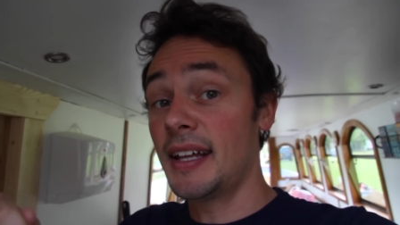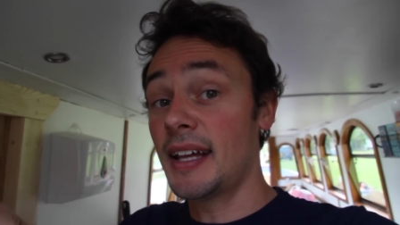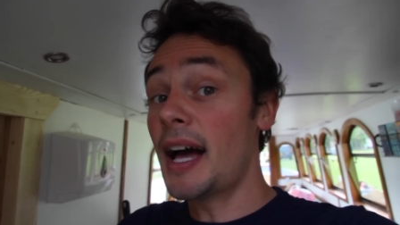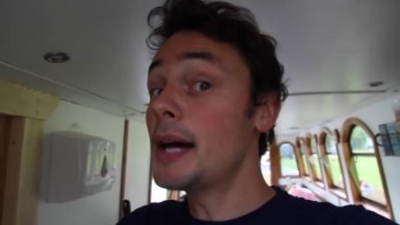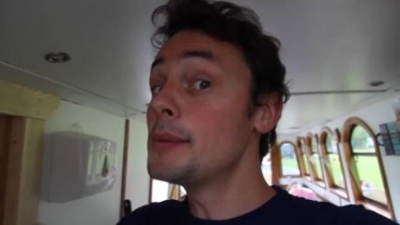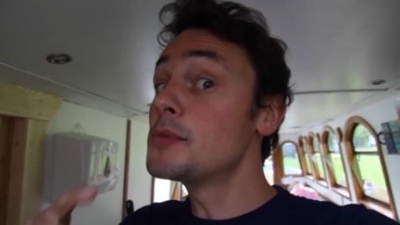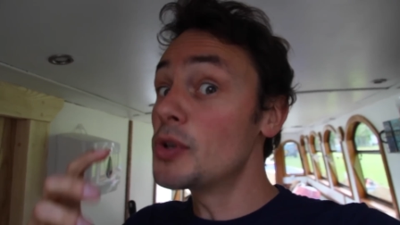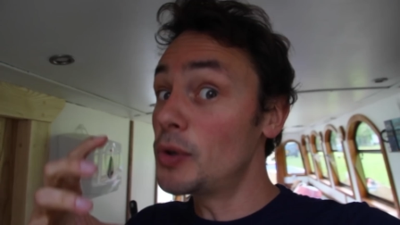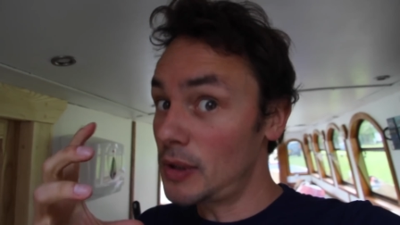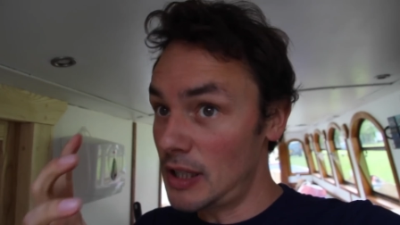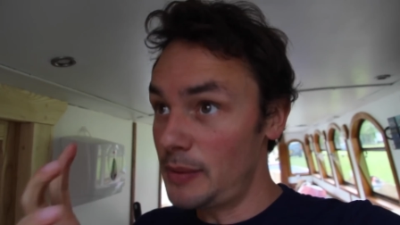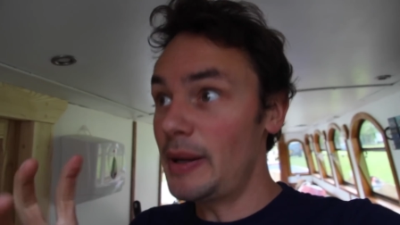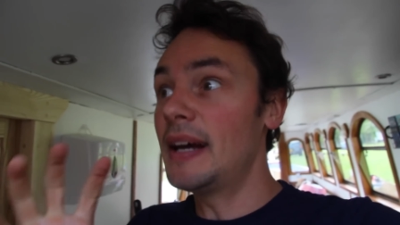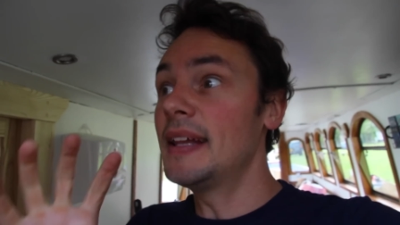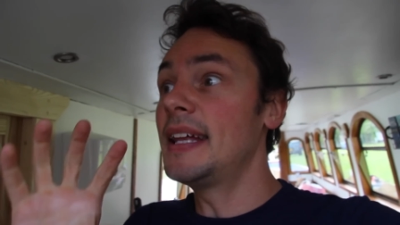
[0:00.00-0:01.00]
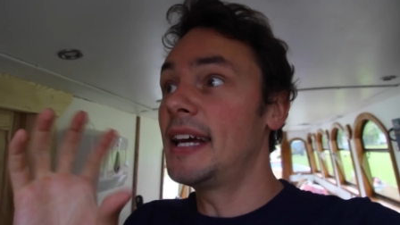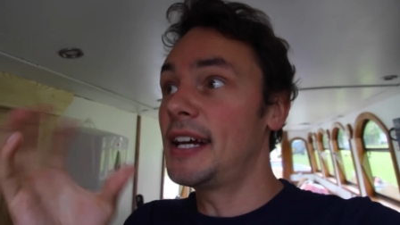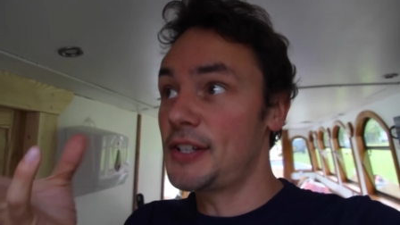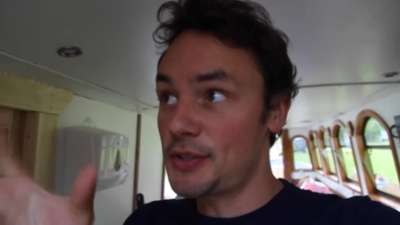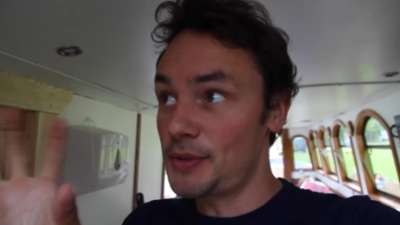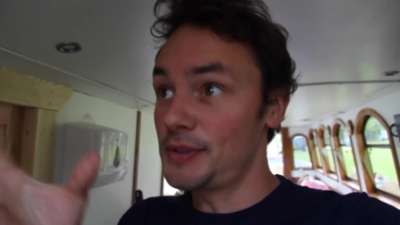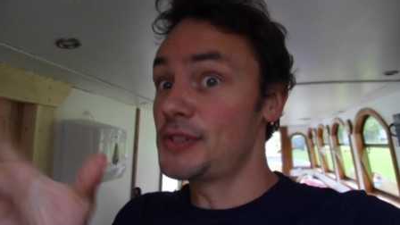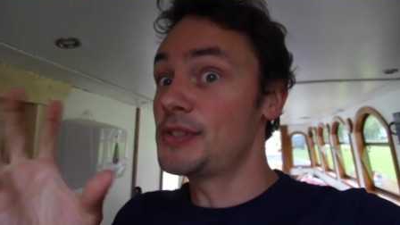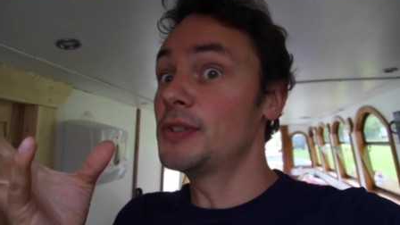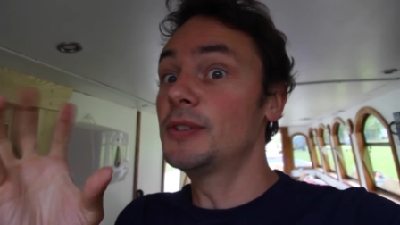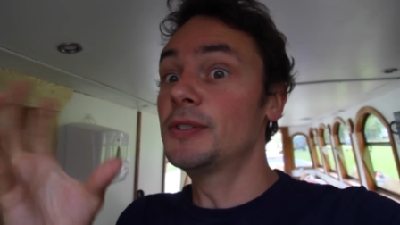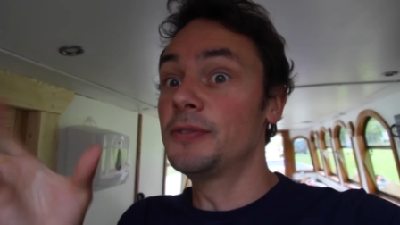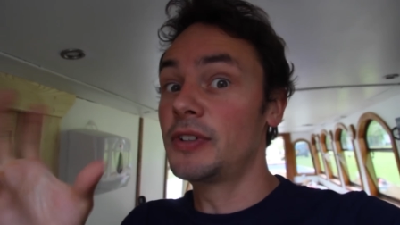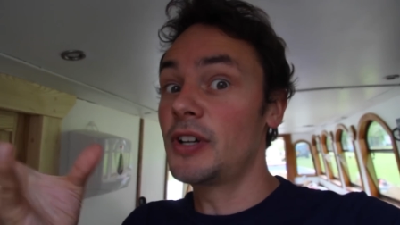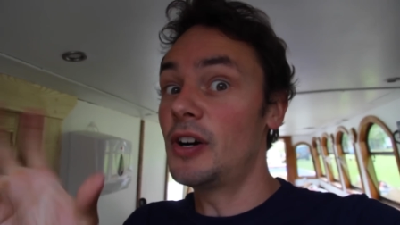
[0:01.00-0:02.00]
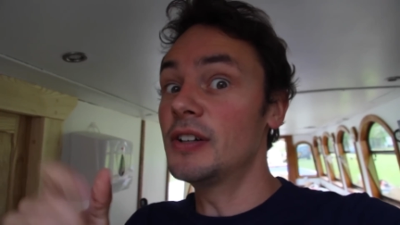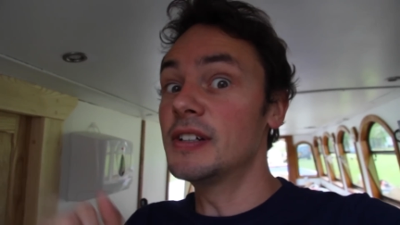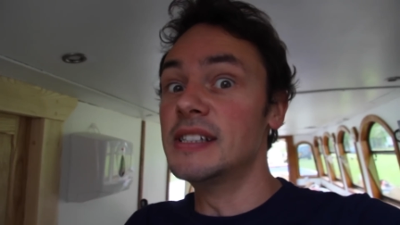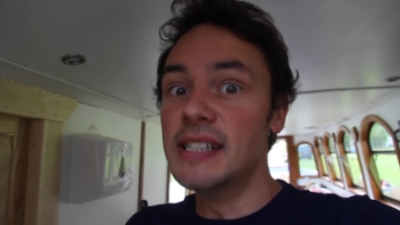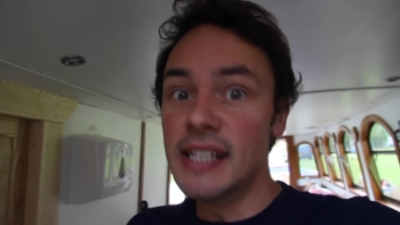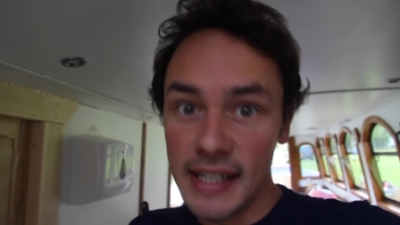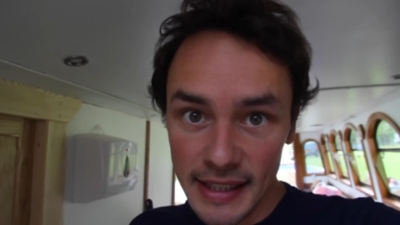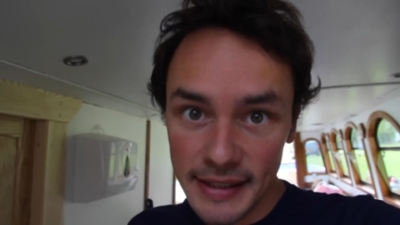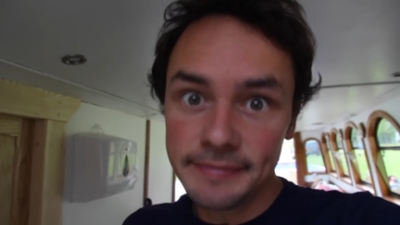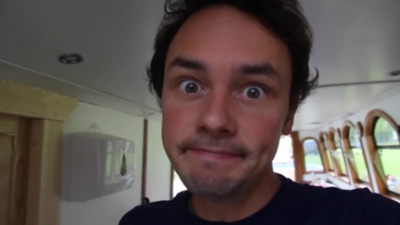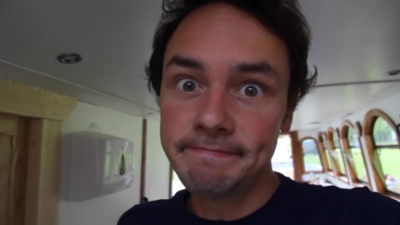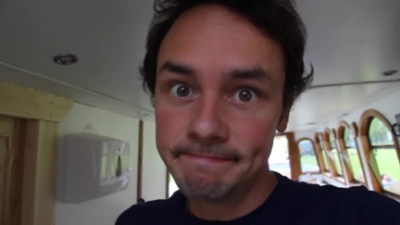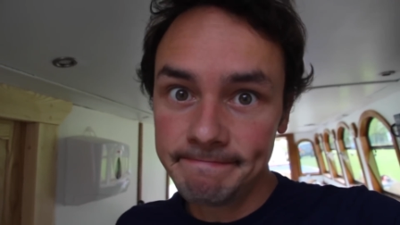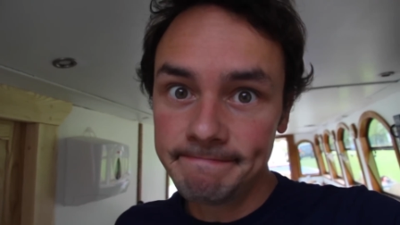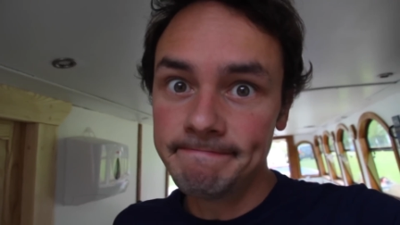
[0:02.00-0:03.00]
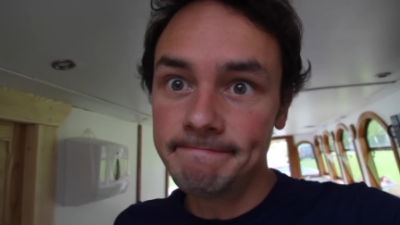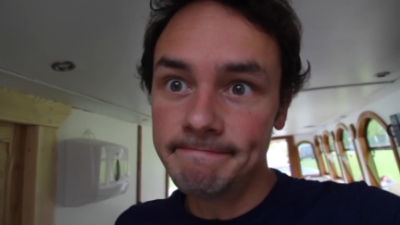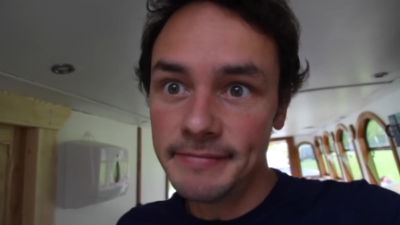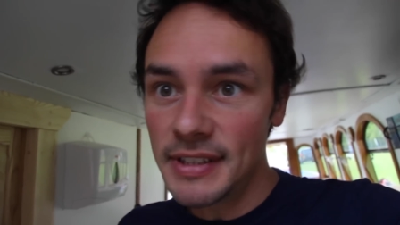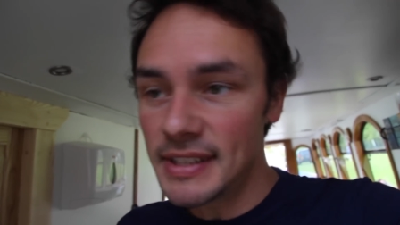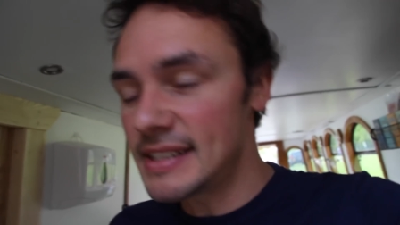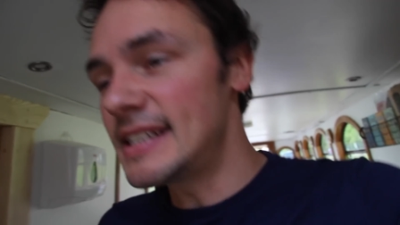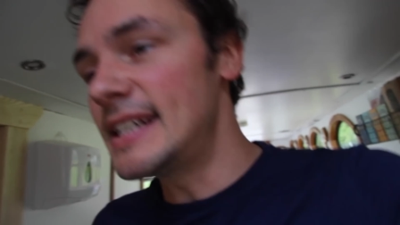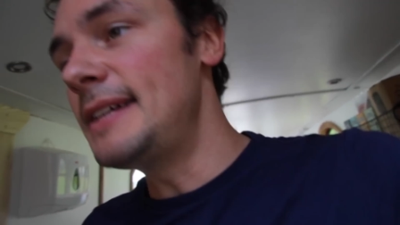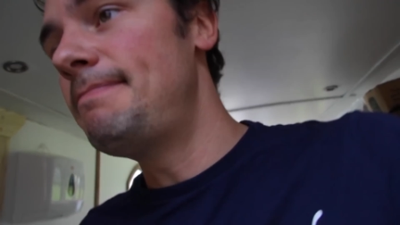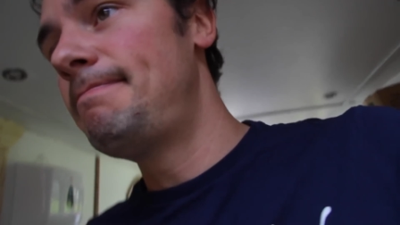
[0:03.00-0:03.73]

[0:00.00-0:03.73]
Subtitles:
I'm talking about the actual sort of cogs in it. You'll see.